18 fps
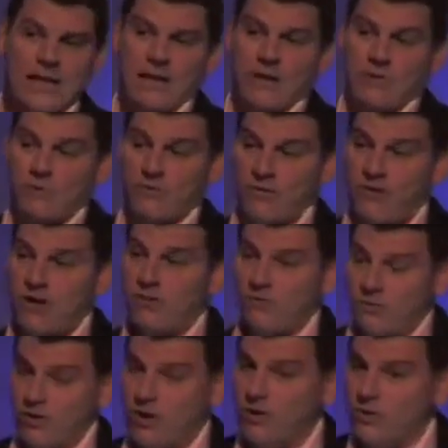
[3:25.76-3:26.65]
Very
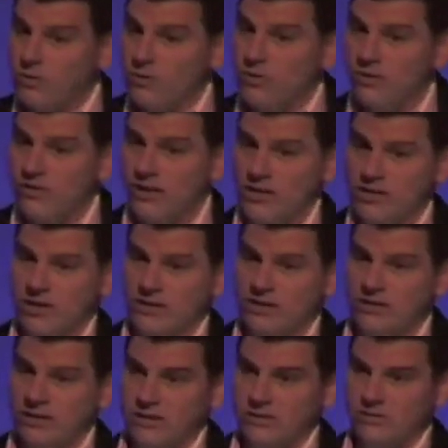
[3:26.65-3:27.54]
few have
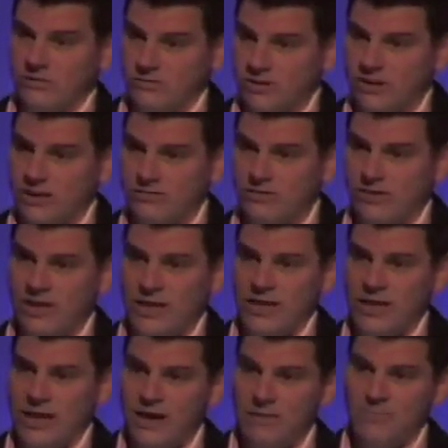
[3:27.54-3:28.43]
actually sort of delivered
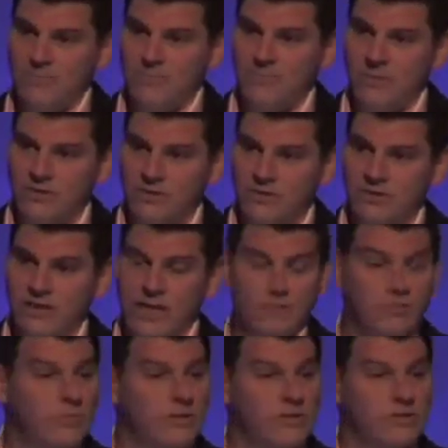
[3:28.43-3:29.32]
a
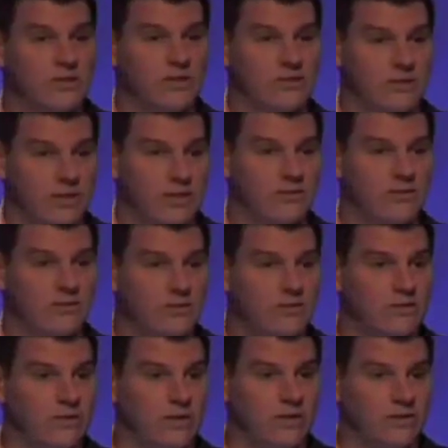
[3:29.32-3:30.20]
sustainable business in
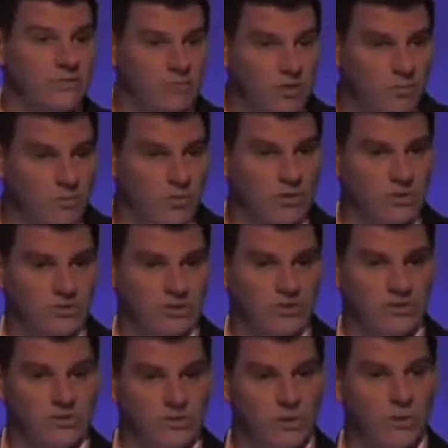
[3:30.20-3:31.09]
using
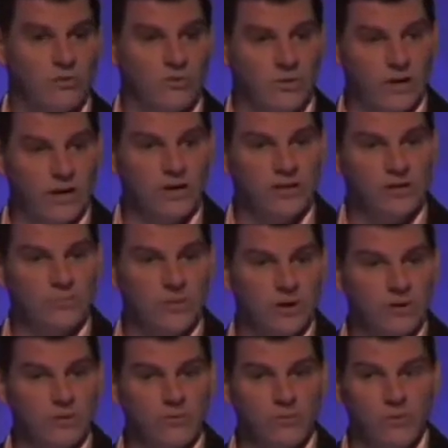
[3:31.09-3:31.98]
Dropboxes to solve the last
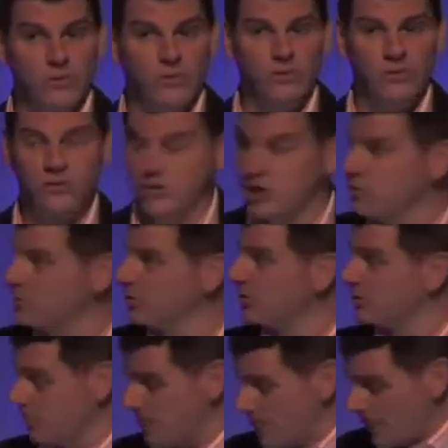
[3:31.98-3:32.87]
mile for
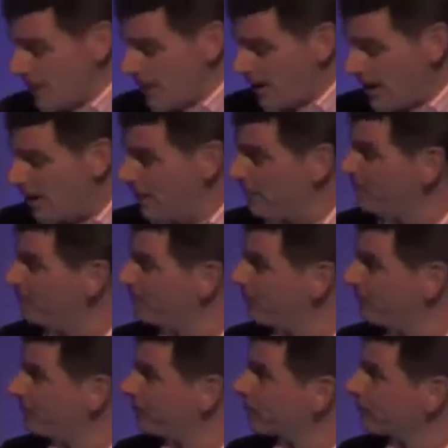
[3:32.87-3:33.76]
consumers.
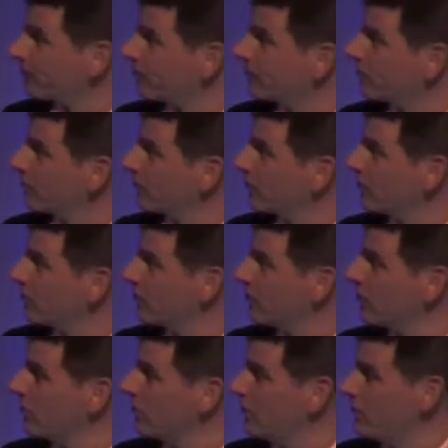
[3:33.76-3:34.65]

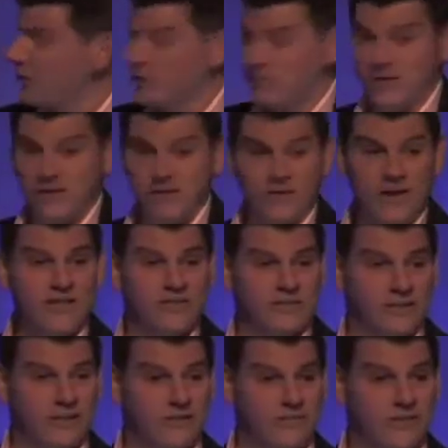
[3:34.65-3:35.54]
So if I was being
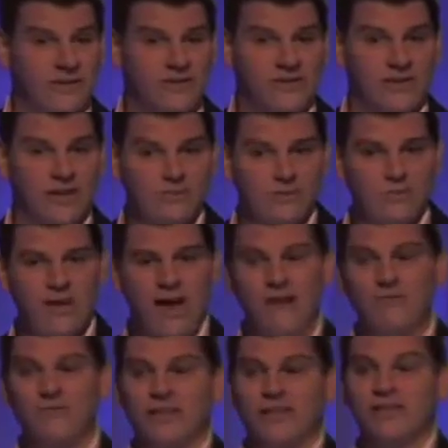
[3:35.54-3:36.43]
defensive, I'd say, well, we
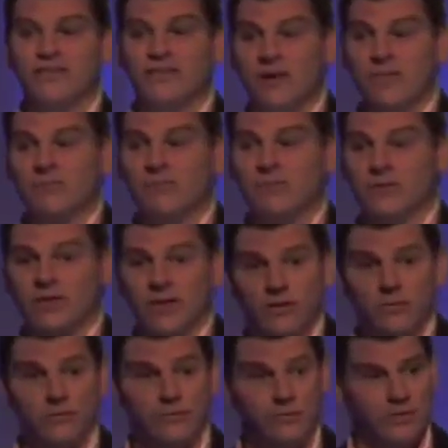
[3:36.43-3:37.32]
have done some
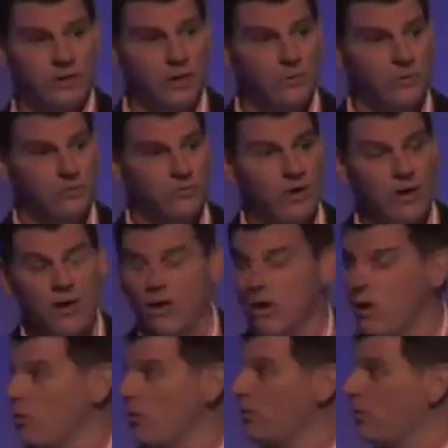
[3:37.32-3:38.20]
stuff.
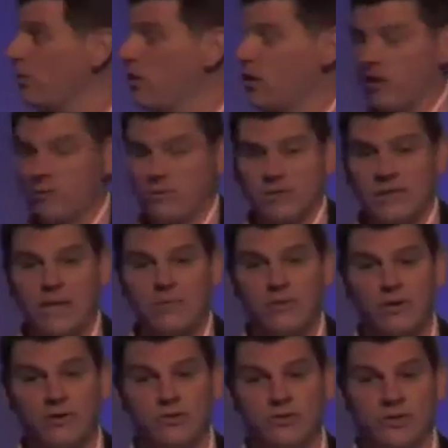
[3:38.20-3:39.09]
We've been working with La
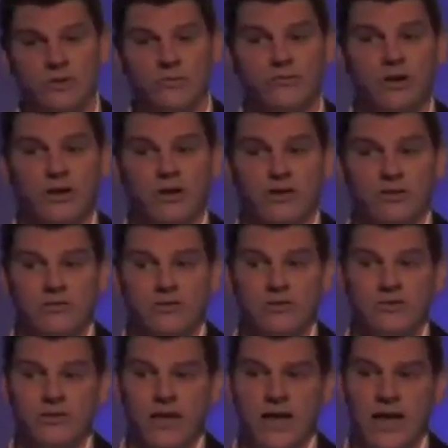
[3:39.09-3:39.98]
Poste in
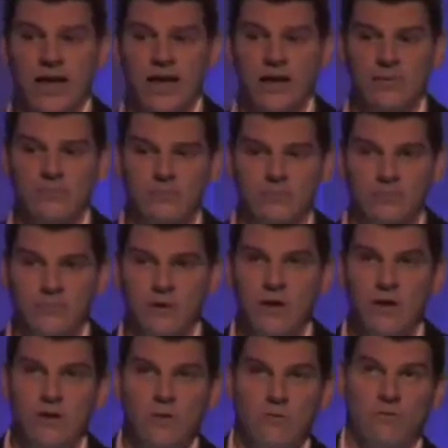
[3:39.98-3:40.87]
France
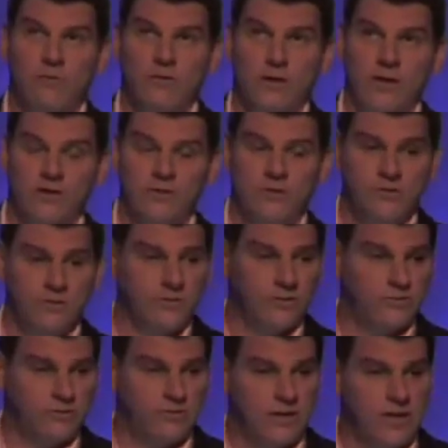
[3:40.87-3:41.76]
for the last 2 or
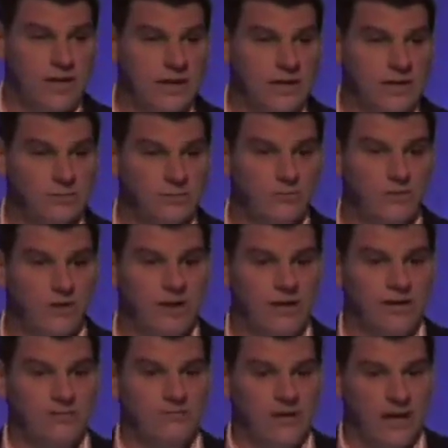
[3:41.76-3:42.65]
3 years,
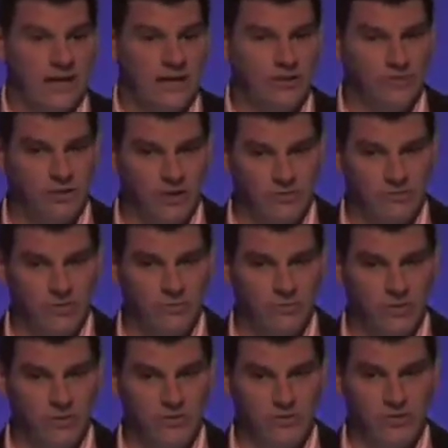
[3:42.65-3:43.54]
providing electronic
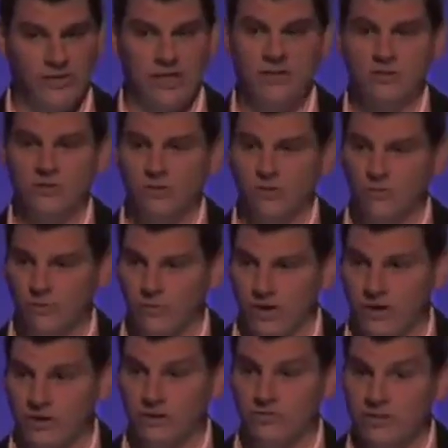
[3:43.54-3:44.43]
Dropboxes and
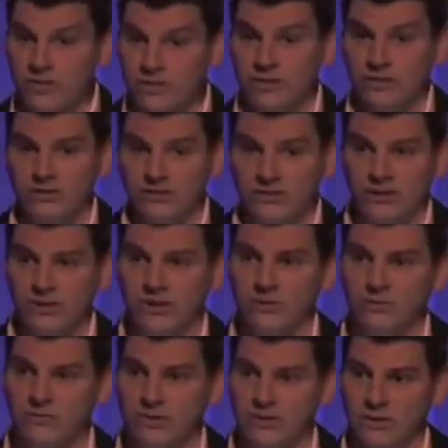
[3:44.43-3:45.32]
software, the original,
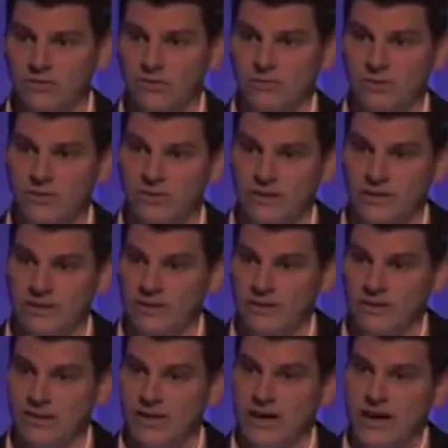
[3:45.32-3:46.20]
vision of the
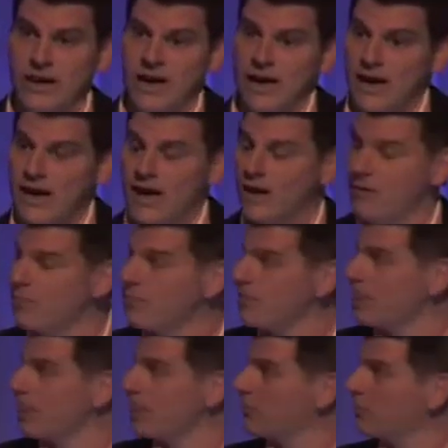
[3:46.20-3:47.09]
business,
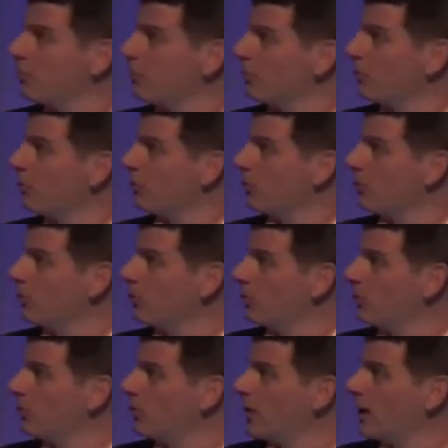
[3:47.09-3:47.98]

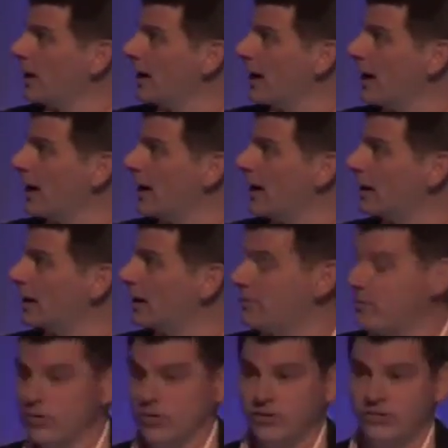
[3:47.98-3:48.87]
for
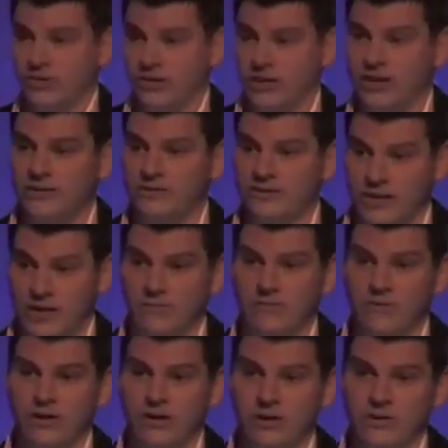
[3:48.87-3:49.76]
La Poste to
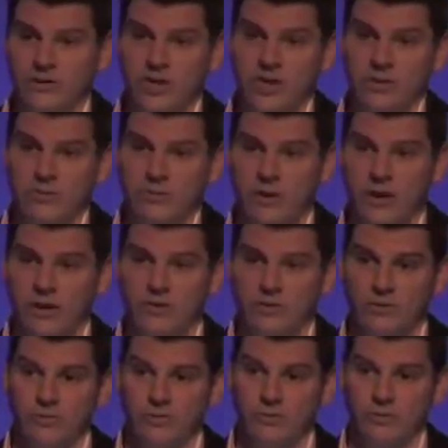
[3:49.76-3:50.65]
deliver consumer
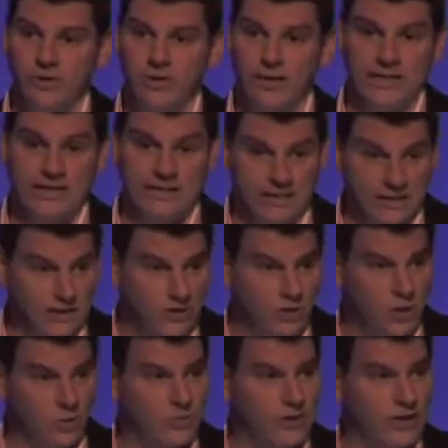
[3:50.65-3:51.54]
parcels, internet
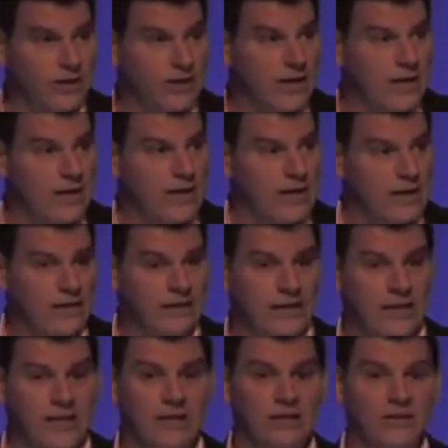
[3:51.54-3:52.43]
shopping in
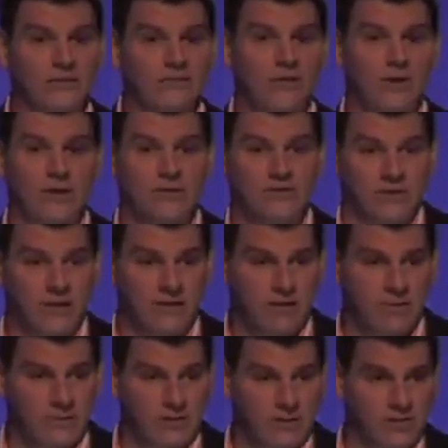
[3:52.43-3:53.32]
the Ile-de-France
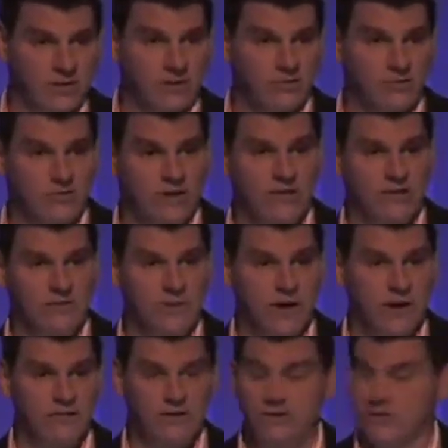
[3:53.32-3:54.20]
area, which is kind of Greater
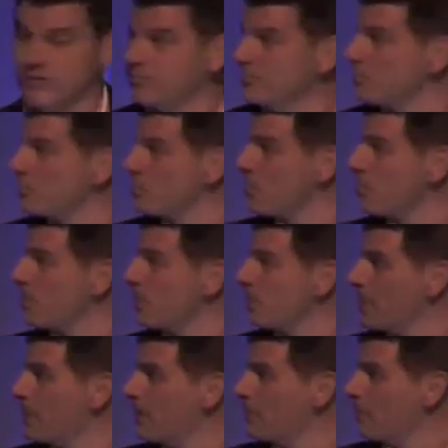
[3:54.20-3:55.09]
Paris.
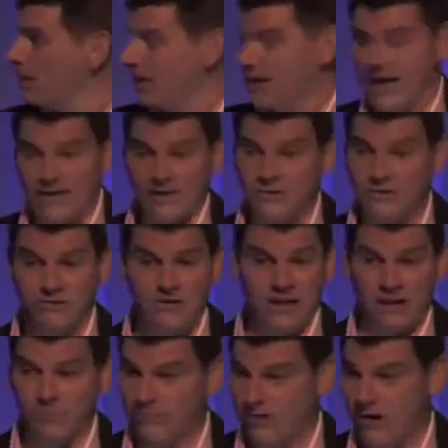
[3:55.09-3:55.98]
But again, that's
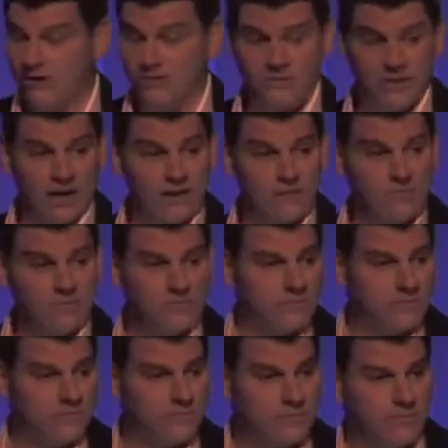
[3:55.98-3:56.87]
great. I'm proud of
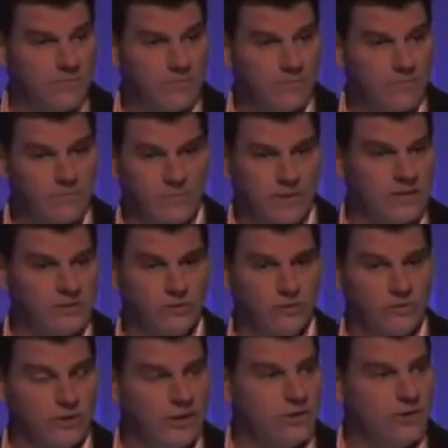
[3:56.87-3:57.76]
that, but that's
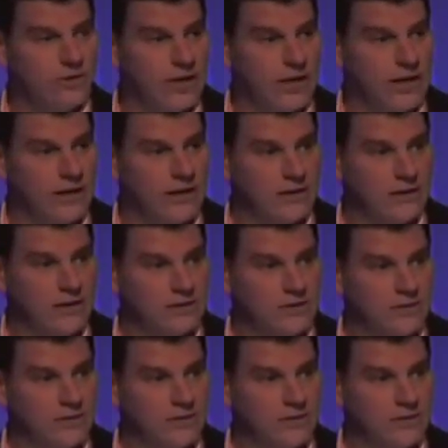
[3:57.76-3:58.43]
not in the UK.